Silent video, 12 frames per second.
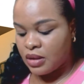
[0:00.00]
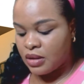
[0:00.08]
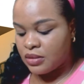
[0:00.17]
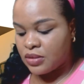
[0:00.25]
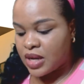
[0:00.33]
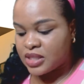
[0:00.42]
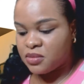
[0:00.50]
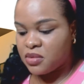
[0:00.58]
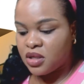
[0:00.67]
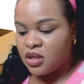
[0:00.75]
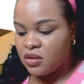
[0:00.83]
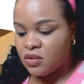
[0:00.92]
don't ask
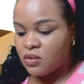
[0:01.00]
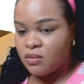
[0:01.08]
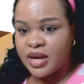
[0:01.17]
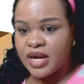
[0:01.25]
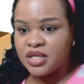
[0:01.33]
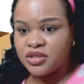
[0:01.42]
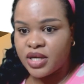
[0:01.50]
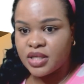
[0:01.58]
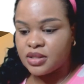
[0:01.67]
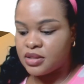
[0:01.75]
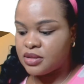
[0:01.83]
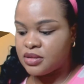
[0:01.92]
me my
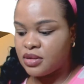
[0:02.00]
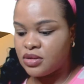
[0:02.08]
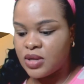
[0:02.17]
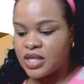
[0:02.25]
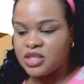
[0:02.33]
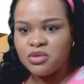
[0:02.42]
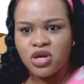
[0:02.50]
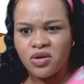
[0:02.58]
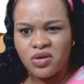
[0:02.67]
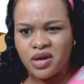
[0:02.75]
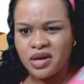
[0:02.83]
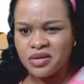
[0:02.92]
address, or don't ask me how
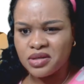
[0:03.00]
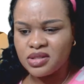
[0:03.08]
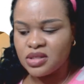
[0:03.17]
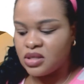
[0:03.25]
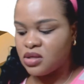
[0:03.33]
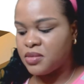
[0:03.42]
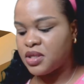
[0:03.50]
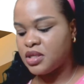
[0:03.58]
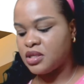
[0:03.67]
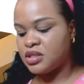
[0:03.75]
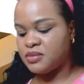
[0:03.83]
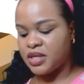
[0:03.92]
long I'm gonna stay in
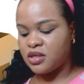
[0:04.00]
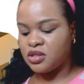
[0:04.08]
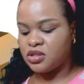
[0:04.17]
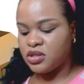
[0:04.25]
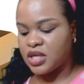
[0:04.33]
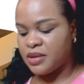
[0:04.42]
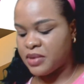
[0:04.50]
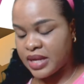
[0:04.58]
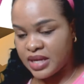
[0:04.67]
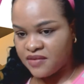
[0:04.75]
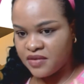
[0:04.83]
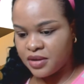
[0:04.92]
Dominica. It's my country. I
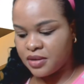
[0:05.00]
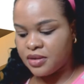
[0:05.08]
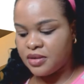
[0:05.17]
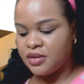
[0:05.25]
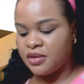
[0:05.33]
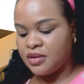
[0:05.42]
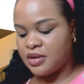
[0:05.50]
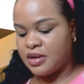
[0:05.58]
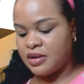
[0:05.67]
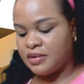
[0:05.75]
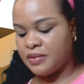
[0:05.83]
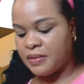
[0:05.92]
live here.
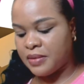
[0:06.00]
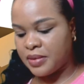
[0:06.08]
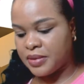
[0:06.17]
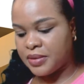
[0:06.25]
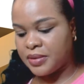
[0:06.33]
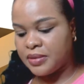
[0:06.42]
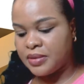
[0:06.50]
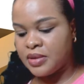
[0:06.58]
You know.